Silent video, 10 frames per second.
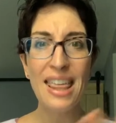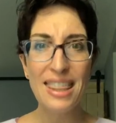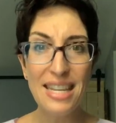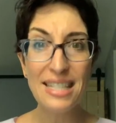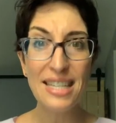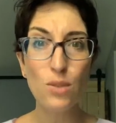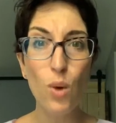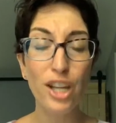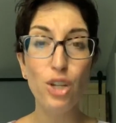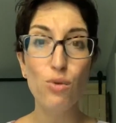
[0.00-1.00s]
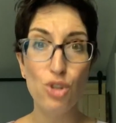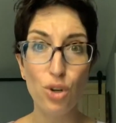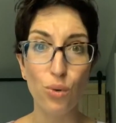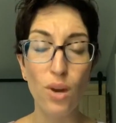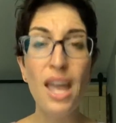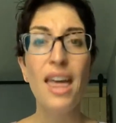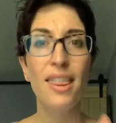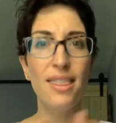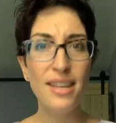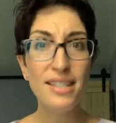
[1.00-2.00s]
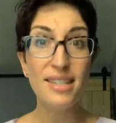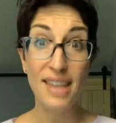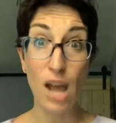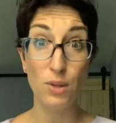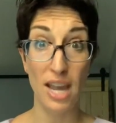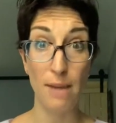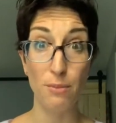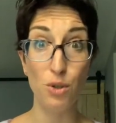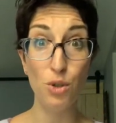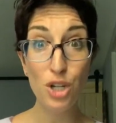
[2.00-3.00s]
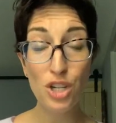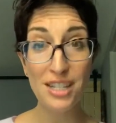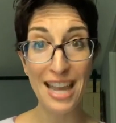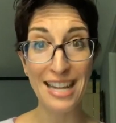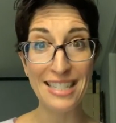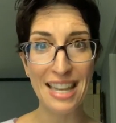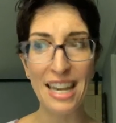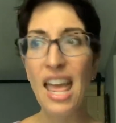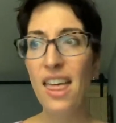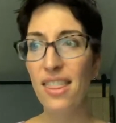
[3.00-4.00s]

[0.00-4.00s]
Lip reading: This is what you do. This is how time nutrition ties in.